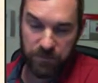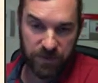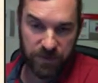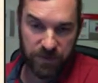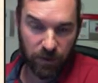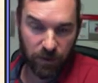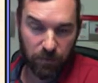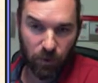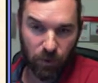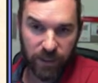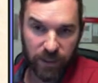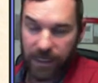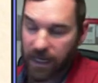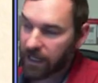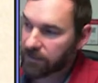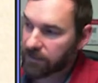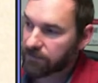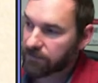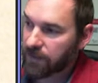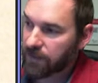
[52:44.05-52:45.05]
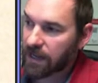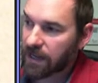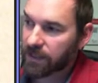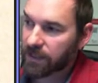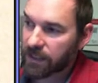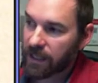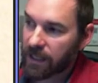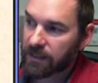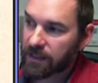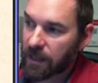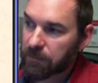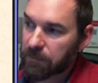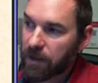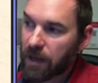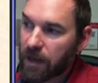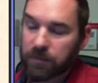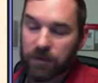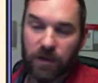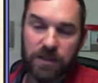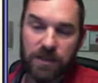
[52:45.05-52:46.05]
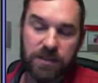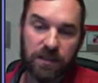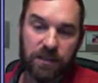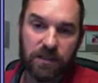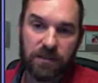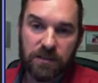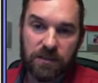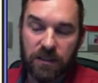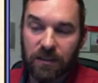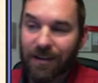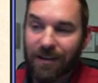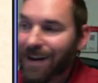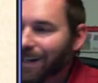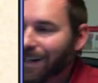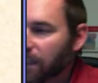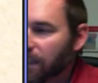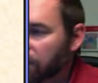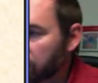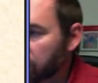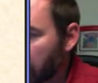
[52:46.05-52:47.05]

0.95 indicating that population is declining